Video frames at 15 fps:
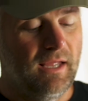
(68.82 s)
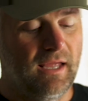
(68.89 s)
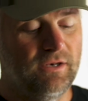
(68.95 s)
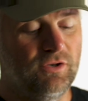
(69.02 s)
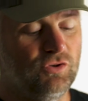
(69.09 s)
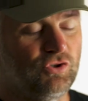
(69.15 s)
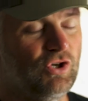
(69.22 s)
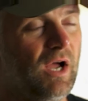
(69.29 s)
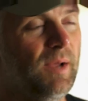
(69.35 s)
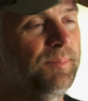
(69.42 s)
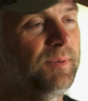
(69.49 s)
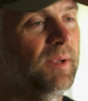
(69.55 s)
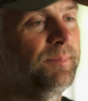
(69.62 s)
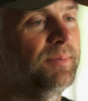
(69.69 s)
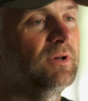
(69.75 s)
and you chop
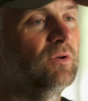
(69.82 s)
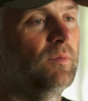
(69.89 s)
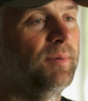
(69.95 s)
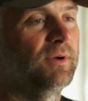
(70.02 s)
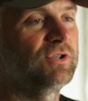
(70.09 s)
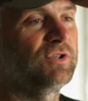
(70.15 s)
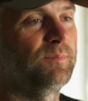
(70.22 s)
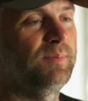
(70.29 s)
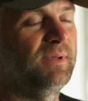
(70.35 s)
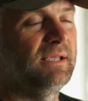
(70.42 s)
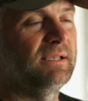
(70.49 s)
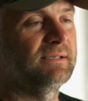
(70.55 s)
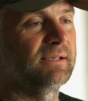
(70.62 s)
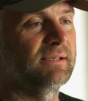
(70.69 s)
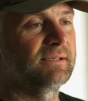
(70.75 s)
it up into a bunch of
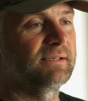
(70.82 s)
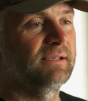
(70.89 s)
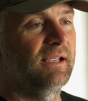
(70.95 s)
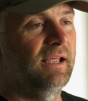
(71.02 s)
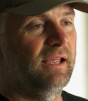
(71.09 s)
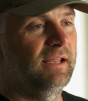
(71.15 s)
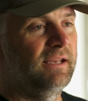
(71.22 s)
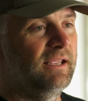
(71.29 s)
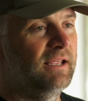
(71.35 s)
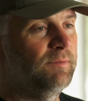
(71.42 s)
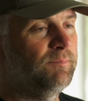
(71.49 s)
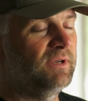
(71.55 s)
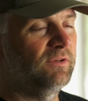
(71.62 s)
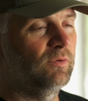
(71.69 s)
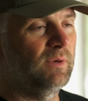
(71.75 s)
pieces, and
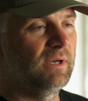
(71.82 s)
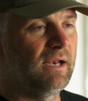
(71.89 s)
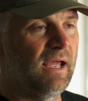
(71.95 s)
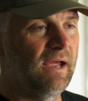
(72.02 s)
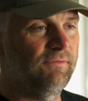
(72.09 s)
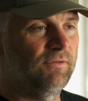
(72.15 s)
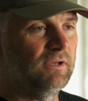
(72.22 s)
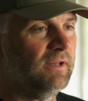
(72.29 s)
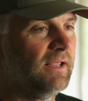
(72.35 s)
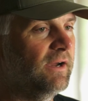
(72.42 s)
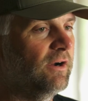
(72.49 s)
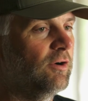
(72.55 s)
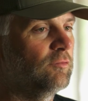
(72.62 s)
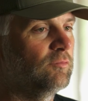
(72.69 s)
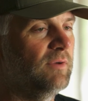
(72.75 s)
in between every
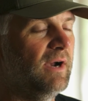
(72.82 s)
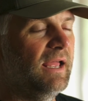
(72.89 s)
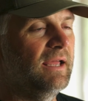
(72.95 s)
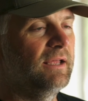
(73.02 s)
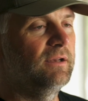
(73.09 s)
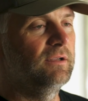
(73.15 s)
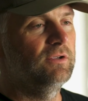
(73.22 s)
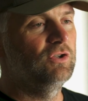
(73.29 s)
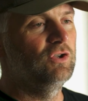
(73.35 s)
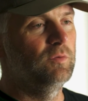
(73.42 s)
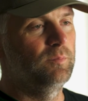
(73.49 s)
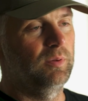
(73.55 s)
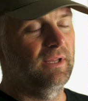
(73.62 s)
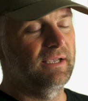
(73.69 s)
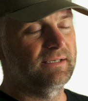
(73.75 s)
layer of red, you
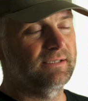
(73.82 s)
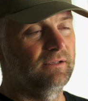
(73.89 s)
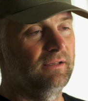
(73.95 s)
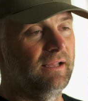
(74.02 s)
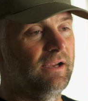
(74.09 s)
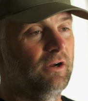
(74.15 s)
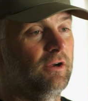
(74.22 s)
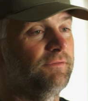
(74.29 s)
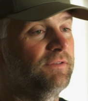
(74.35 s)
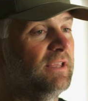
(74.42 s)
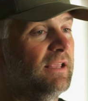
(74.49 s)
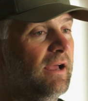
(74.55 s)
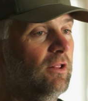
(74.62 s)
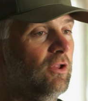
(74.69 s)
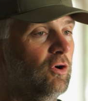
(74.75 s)
place a layer of
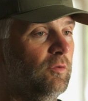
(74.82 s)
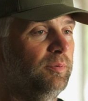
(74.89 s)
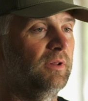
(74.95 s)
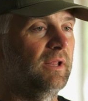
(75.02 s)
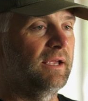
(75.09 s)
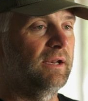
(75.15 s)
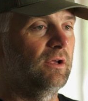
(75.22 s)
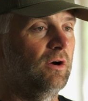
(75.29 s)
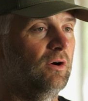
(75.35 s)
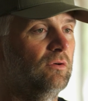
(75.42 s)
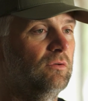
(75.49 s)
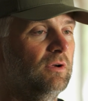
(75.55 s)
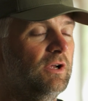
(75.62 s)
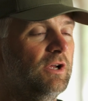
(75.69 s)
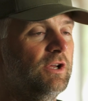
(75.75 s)
yellow
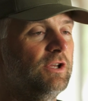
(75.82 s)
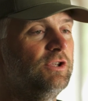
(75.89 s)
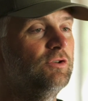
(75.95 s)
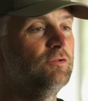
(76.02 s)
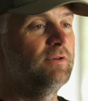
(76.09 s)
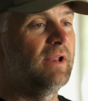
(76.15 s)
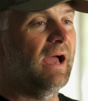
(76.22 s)
Play-Doh, you